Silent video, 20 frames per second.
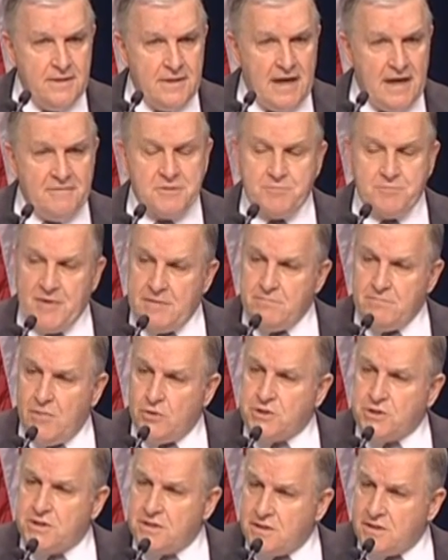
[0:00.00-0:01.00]
I spent
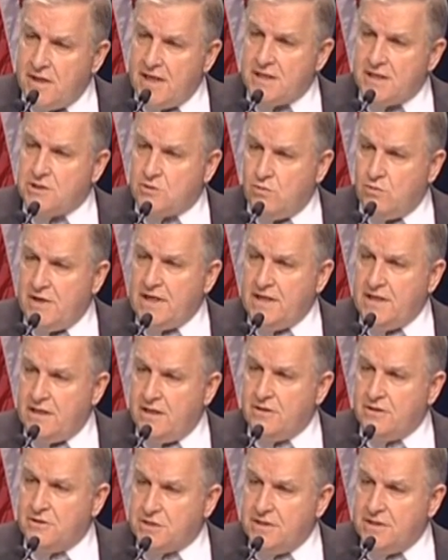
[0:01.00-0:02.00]
most of the last 20
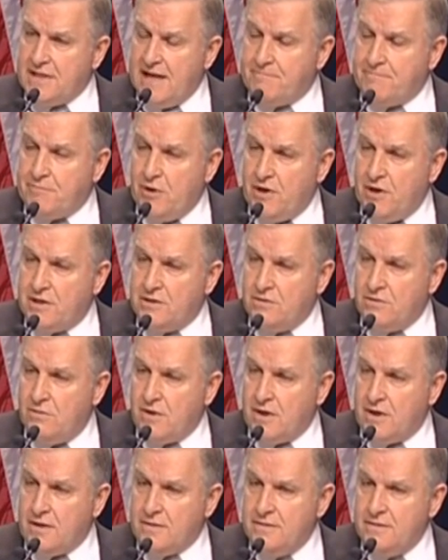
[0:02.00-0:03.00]
years in that part of the
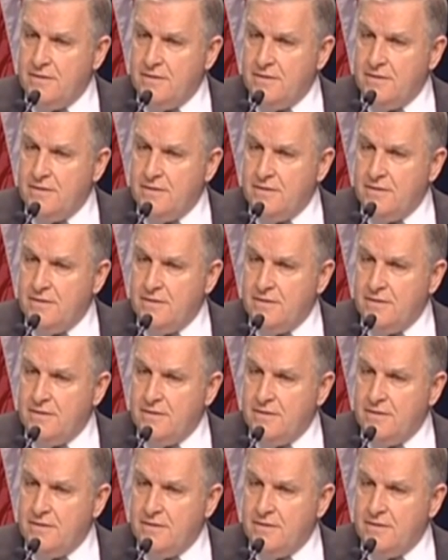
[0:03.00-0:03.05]
world.